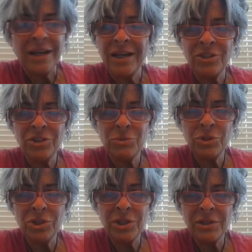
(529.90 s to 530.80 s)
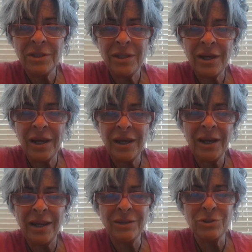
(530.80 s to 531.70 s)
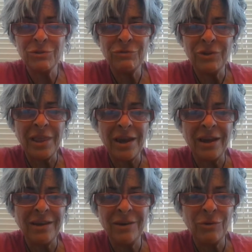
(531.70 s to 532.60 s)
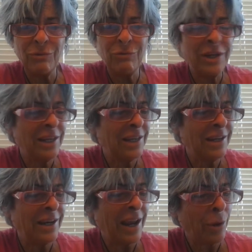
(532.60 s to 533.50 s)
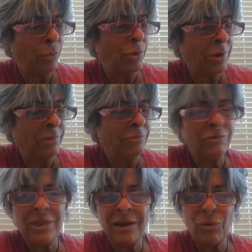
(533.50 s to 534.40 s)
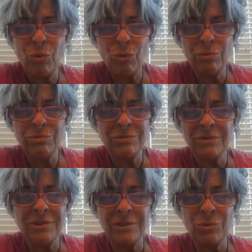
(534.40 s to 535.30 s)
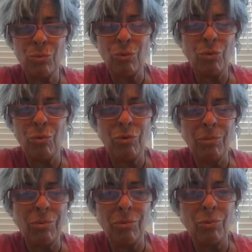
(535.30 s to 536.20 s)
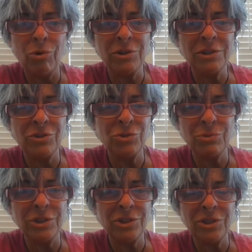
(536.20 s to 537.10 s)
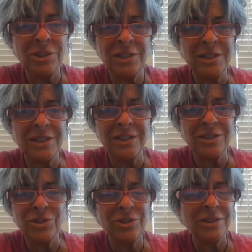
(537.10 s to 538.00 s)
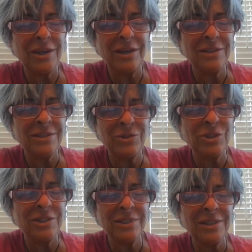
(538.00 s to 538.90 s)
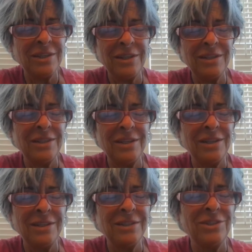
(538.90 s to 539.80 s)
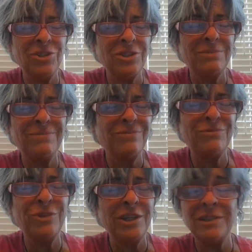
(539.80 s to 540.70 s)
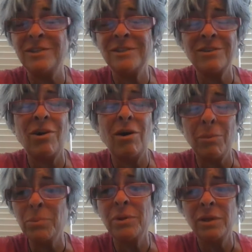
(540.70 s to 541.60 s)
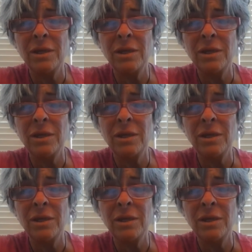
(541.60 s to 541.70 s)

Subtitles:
I just wish that I had an answer for that. If we could get an outcome for this whole horrible war situation. It's just like, seriously, they need to just freaking stop